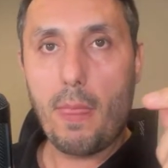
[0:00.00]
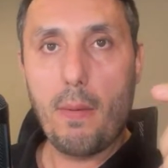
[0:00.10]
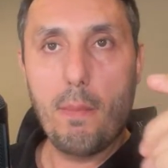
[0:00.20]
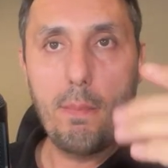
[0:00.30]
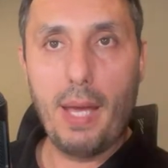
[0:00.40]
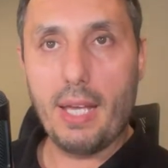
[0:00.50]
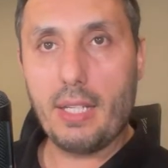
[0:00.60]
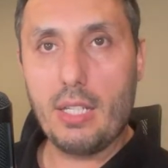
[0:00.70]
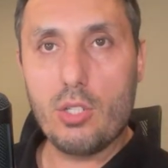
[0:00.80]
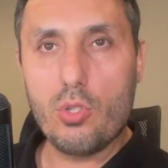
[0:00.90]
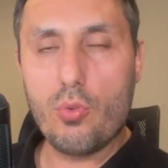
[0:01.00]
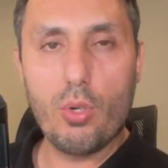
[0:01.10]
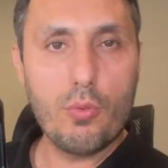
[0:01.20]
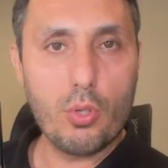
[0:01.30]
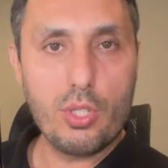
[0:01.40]
back in
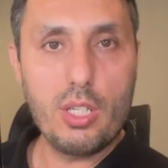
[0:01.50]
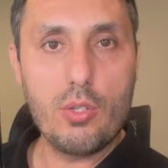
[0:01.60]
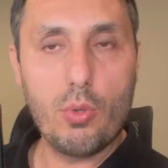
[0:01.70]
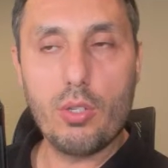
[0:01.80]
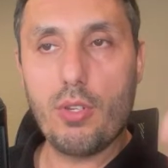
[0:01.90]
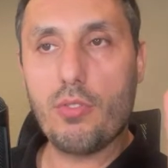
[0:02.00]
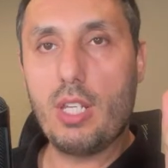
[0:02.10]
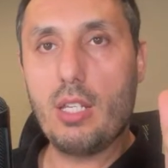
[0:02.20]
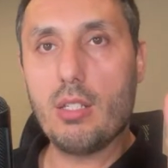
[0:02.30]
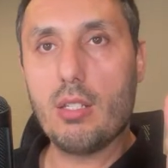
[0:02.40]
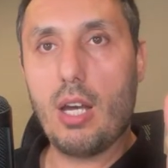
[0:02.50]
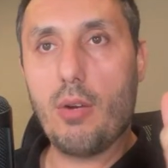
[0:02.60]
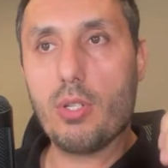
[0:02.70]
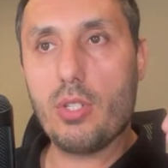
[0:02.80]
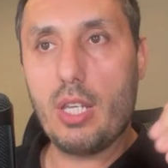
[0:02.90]
2014, 2015, I
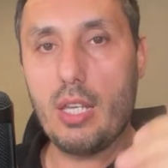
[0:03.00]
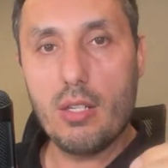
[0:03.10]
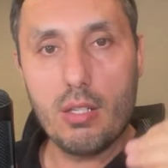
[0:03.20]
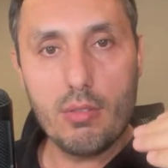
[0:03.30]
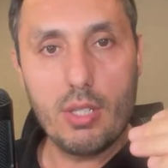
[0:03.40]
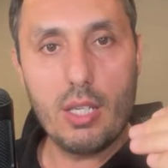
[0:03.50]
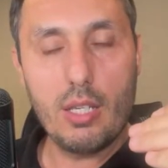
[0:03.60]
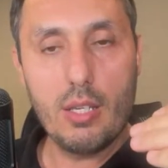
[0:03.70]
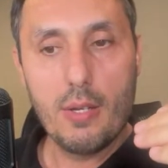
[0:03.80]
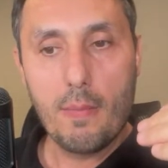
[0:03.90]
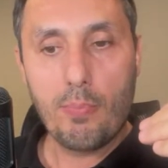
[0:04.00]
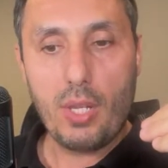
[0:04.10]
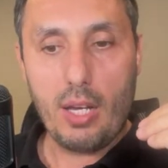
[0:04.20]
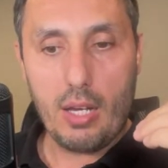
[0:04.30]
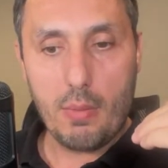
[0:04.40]
was in the
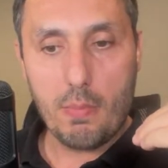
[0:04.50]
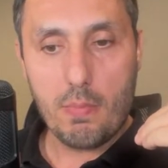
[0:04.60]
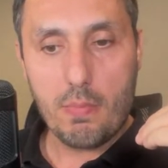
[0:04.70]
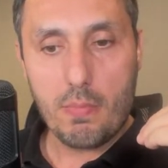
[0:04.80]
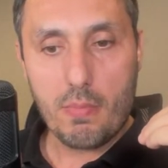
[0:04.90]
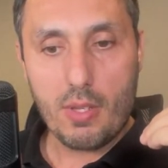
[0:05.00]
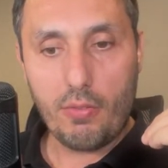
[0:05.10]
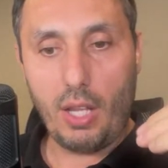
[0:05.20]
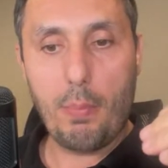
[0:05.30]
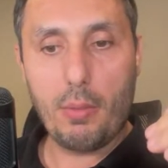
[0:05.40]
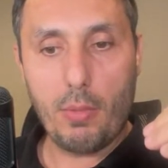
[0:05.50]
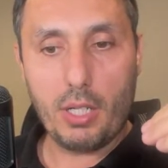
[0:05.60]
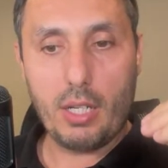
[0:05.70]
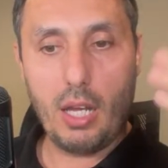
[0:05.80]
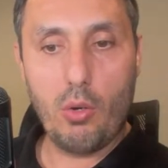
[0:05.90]
flatbed
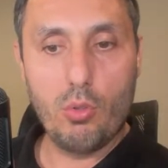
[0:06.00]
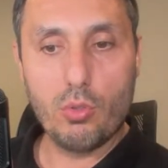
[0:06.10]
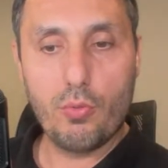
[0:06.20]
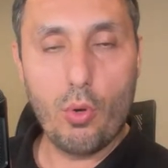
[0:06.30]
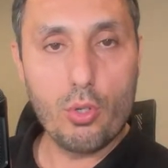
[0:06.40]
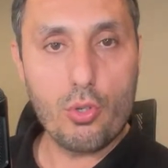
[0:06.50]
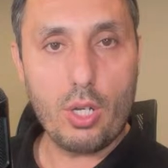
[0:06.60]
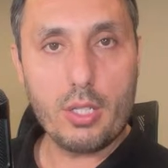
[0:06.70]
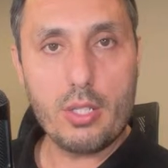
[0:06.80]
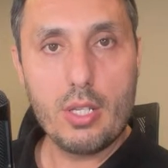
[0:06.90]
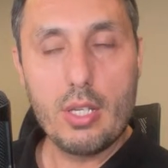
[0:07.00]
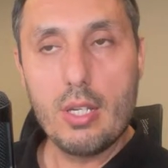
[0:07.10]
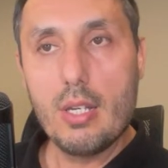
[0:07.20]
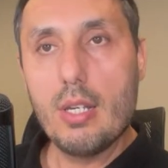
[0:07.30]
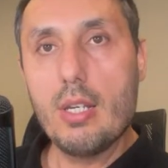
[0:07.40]
market. I owned 4
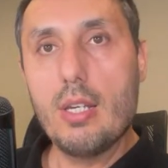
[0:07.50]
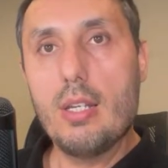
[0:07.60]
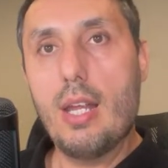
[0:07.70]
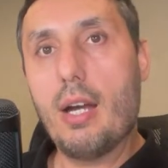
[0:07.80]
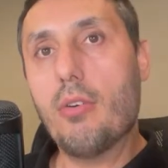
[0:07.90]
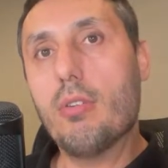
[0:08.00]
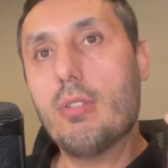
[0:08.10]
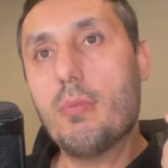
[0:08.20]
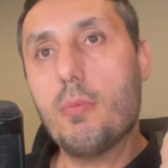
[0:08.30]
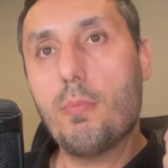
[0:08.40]
trucks. Now,